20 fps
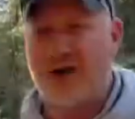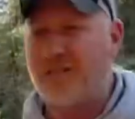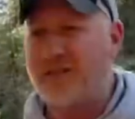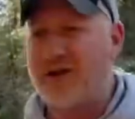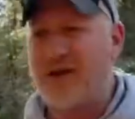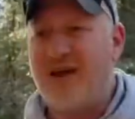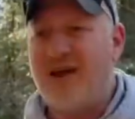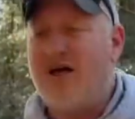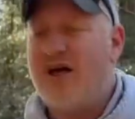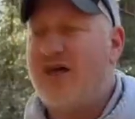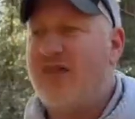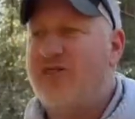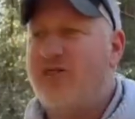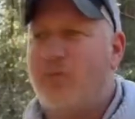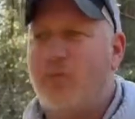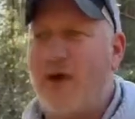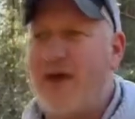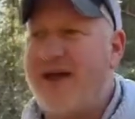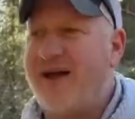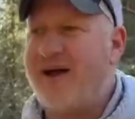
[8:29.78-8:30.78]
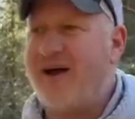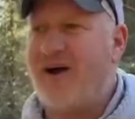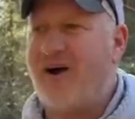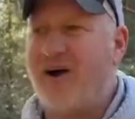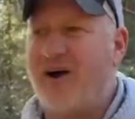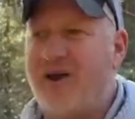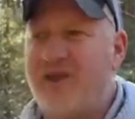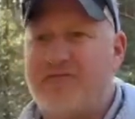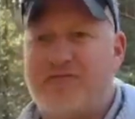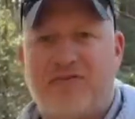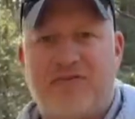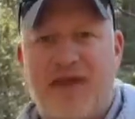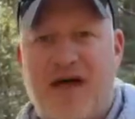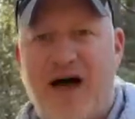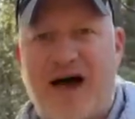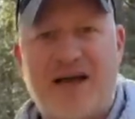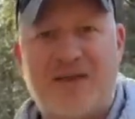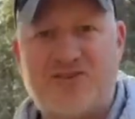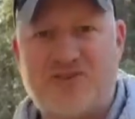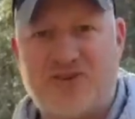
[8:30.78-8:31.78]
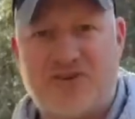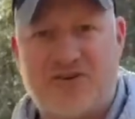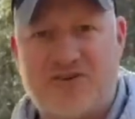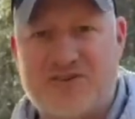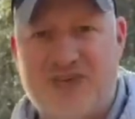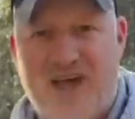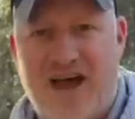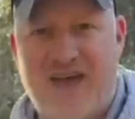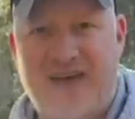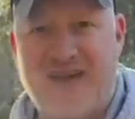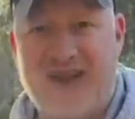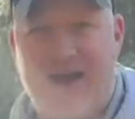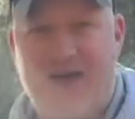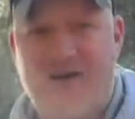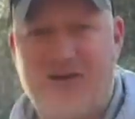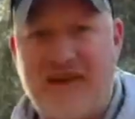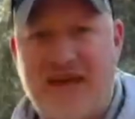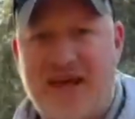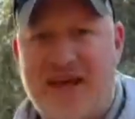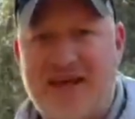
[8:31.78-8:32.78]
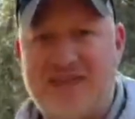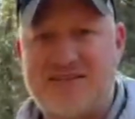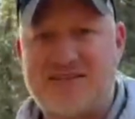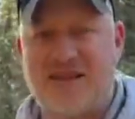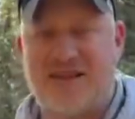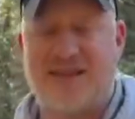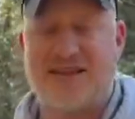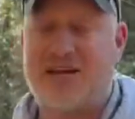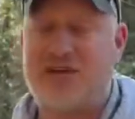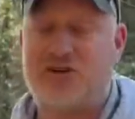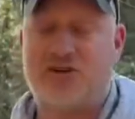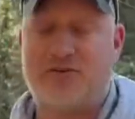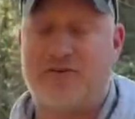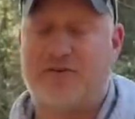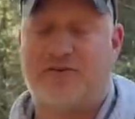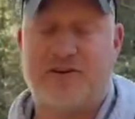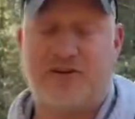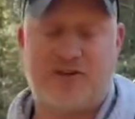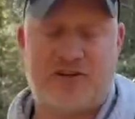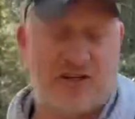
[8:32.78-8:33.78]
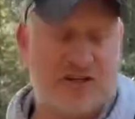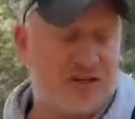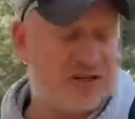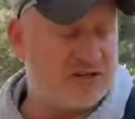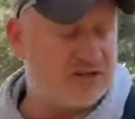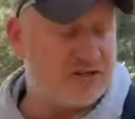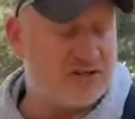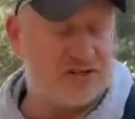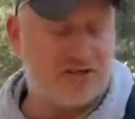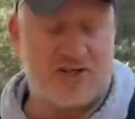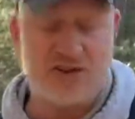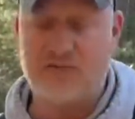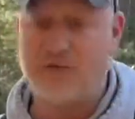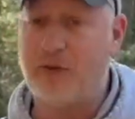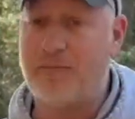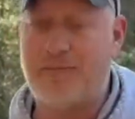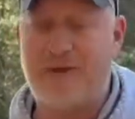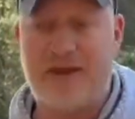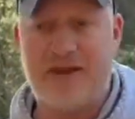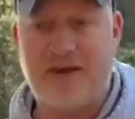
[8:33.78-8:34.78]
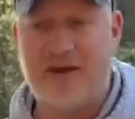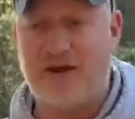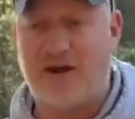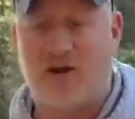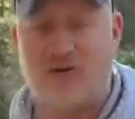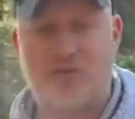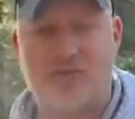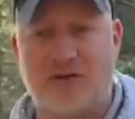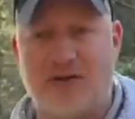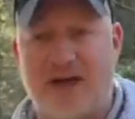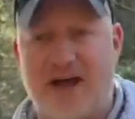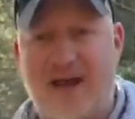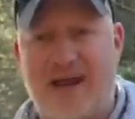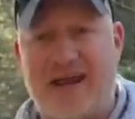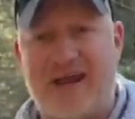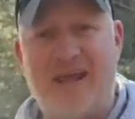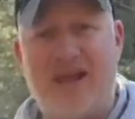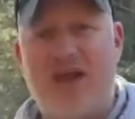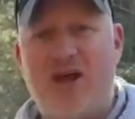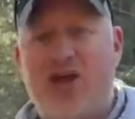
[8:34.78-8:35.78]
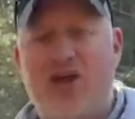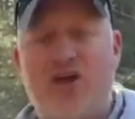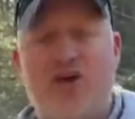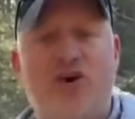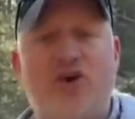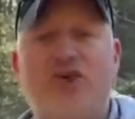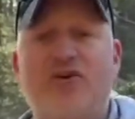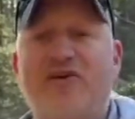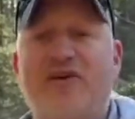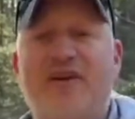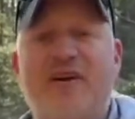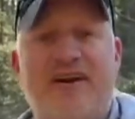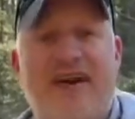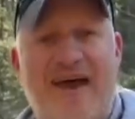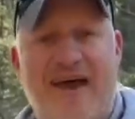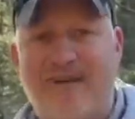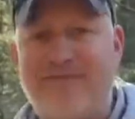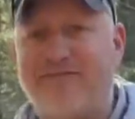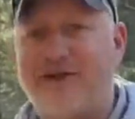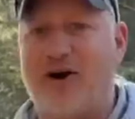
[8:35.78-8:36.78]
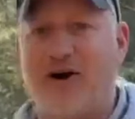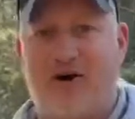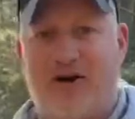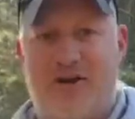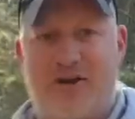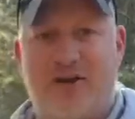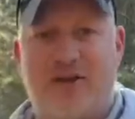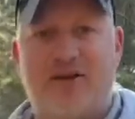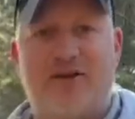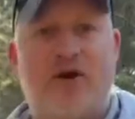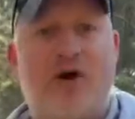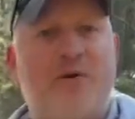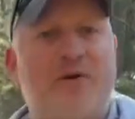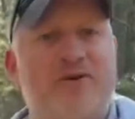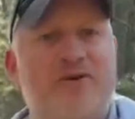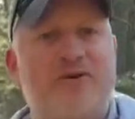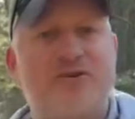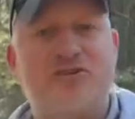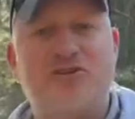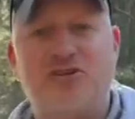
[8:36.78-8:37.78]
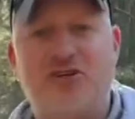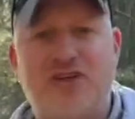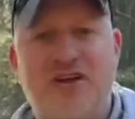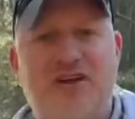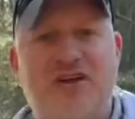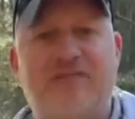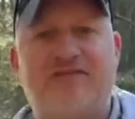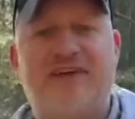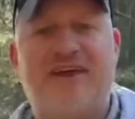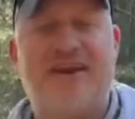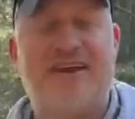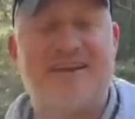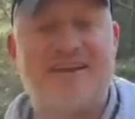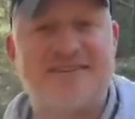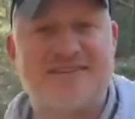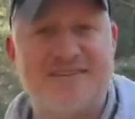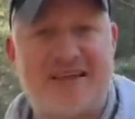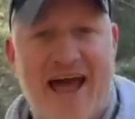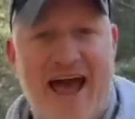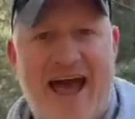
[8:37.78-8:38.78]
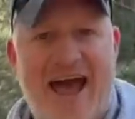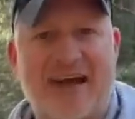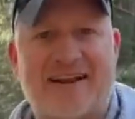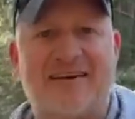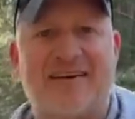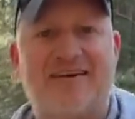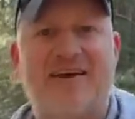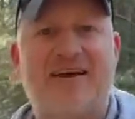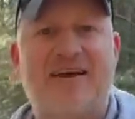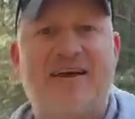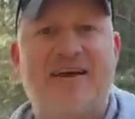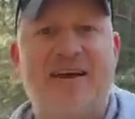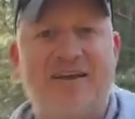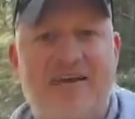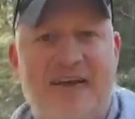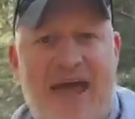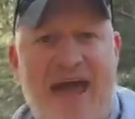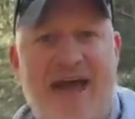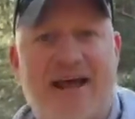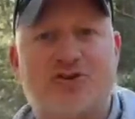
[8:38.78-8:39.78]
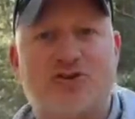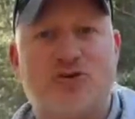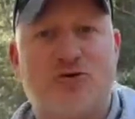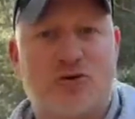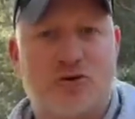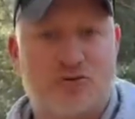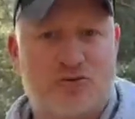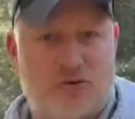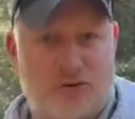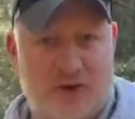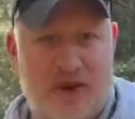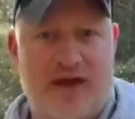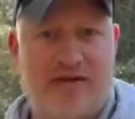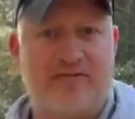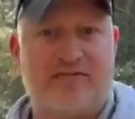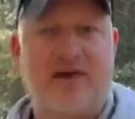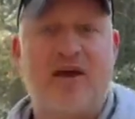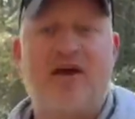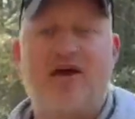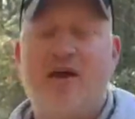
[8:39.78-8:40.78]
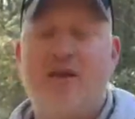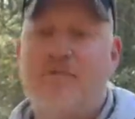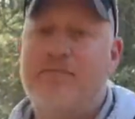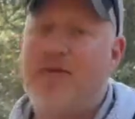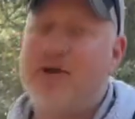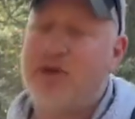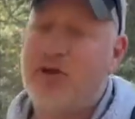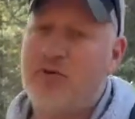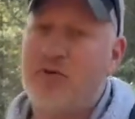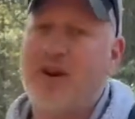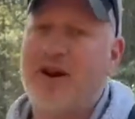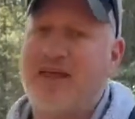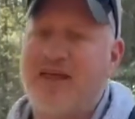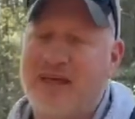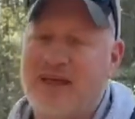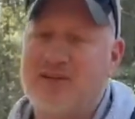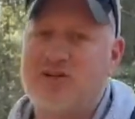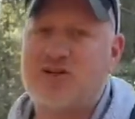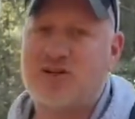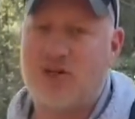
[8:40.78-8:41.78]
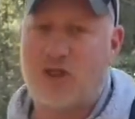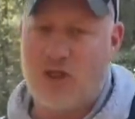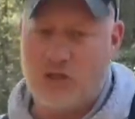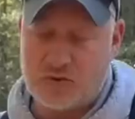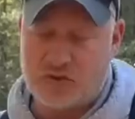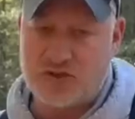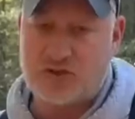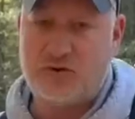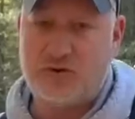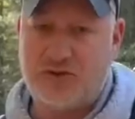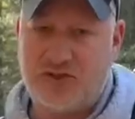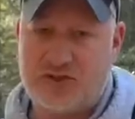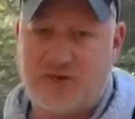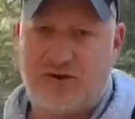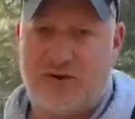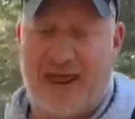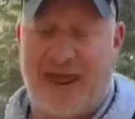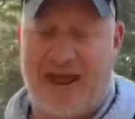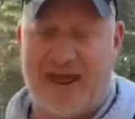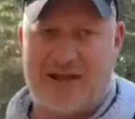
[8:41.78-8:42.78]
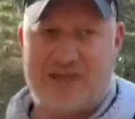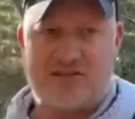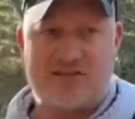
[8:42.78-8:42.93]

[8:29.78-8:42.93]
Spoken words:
But the way our flies are designed nowadays, unless you're fishing zero bead and ultralight, you're never going to achieve an exact natural drift. But you want to get as close to it as you can.